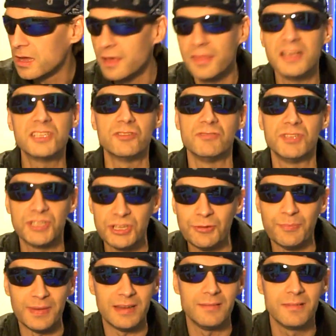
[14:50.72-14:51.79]
This was
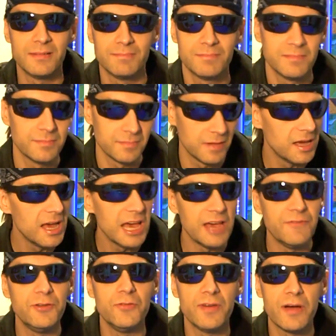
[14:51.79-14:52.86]
stupid.
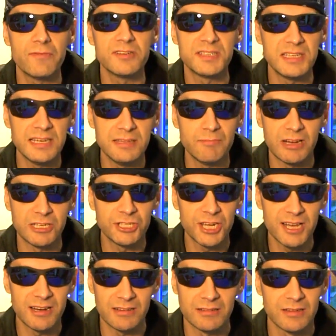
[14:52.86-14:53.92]
If you've ever seen my
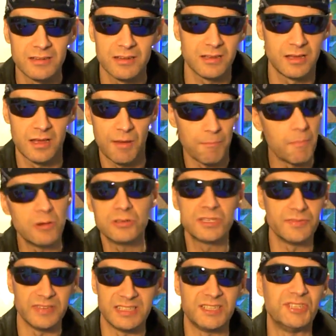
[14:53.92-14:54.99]
channel, most
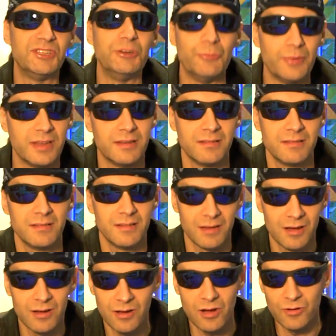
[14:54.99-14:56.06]
of it's stupid.
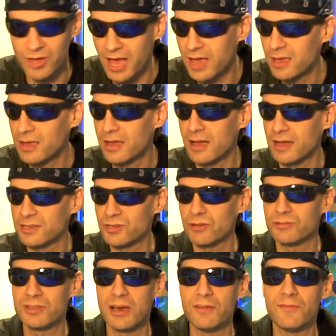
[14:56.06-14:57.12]
Okay? It's all
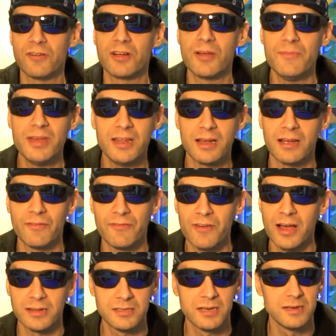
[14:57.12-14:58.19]
done for comedic
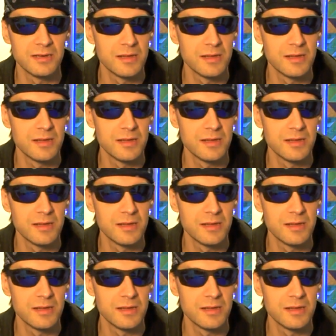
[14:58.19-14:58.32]
effect.